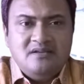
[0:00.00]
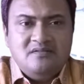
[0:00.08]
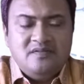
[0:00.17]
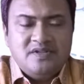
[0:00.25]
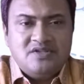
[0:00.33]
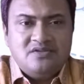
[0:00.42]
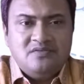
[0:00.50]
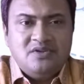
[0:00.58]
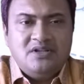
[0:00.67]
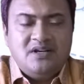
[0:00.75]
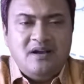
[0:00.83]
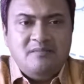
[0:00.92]
which
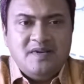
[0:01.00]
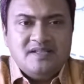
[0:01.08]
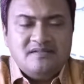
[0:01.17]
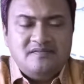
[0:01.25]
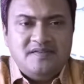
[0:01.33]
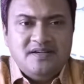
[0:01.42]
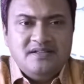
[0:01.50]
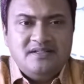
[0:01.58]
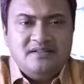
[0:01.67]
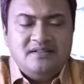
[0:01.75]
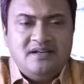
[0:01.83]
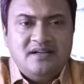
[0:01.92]
would come as a
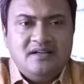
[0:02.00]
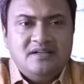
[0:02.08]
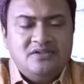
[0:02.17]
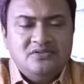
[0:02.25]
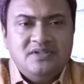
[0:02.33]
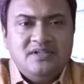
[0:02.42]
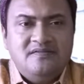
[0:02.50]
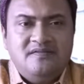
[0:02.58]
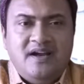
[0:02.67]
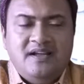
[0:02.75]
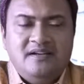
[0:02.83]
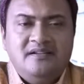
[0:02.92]
filter to the
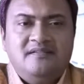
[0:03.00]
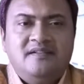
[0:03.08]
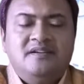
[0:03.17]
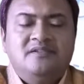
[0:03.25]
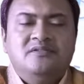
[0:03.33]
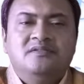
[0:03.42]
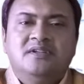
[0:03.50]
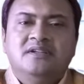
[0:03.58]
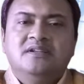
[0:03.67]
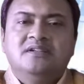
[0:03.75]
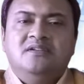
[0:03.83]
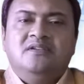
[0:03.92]
final
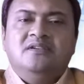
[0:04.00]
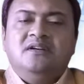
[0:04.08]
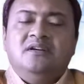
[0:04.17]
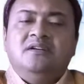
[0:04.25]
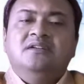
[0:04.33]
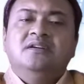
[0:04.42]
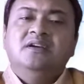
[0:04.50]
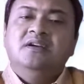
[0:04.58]
recruitment or